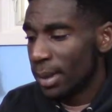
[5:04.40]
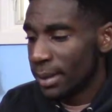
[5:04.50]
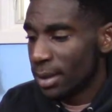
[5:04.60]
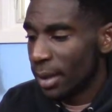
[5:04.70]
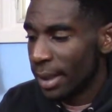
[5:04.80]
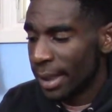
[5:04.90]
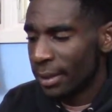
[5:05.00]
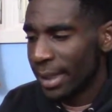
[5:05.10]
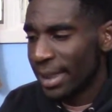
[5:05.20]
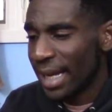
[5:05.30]
starting
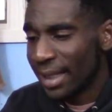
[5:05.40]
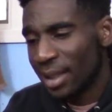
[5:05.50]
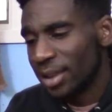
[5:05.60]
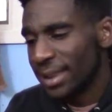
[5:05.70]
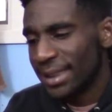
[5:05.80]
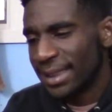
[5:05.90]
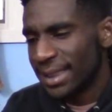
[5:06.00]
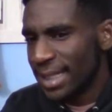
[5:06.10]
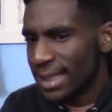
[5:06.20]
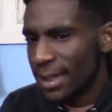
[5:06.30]
out at
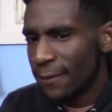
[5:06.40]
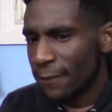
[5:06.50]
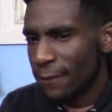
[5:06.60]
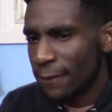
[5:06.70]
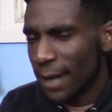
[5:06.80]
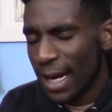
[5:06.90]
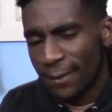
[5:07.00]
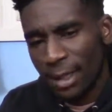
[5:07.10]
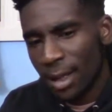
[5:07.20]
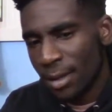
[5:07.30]

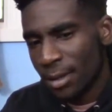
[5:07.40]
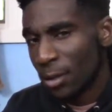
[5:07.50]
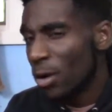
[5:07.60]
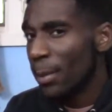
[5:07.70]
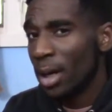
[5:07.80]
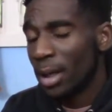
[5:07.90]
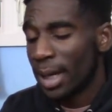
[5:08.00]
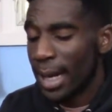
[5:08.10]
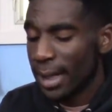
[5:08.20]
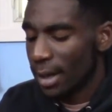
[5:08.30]
$965. Don't quote me on
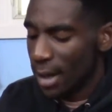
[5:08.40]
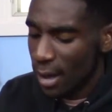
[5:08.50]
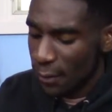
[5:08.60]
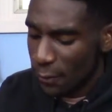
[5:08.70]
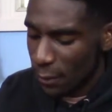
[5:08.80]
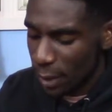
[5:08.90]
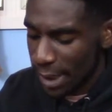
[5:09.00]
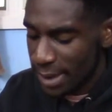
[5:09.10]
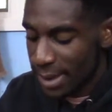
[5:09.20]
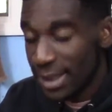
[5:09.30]
that. For
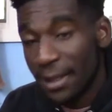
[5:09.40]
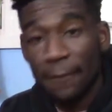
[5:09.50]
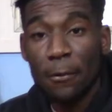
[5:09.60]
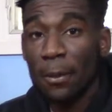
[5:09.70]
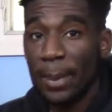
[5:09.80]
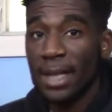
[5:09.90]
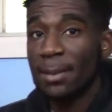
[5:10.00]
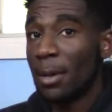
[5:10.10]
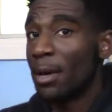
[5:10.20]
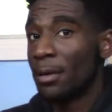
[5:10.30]
a 64 base
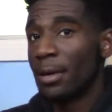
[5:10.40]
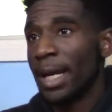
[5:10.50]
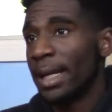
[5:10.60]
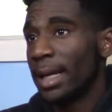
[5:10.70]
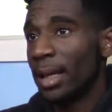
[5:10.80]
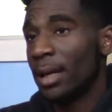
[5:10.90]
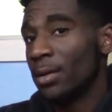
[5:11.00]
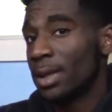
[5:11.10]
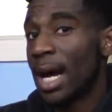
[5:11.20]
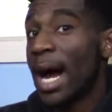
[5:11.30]
model, and then it
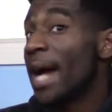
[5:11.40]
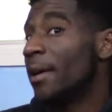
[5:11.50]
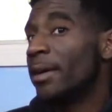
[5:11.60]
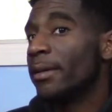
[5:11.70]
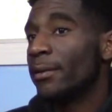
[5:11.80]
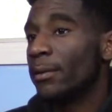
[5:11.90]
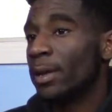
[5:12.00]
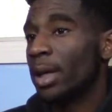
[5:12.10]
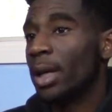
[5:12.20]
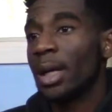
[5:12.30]
goes higher
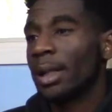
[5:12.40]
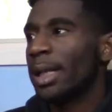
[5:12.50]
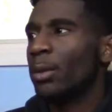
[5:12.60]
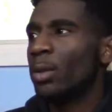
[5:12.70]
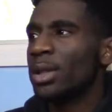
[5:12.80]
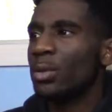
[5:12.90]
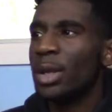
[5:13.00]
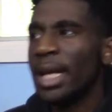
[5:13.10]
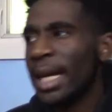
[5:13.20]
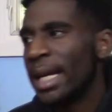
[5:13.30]
for I think
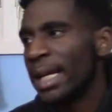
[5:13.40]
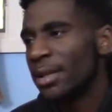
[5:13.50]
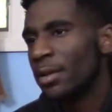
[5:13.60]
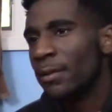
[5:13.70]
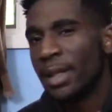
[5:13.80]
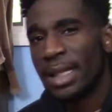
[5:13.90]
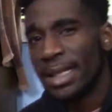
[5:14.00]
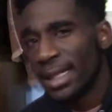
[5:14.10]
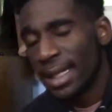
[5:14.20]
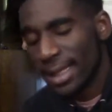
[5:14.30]
128 and
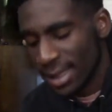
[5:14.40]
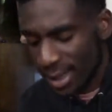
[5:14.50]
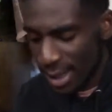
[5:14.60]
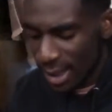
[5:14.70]
256.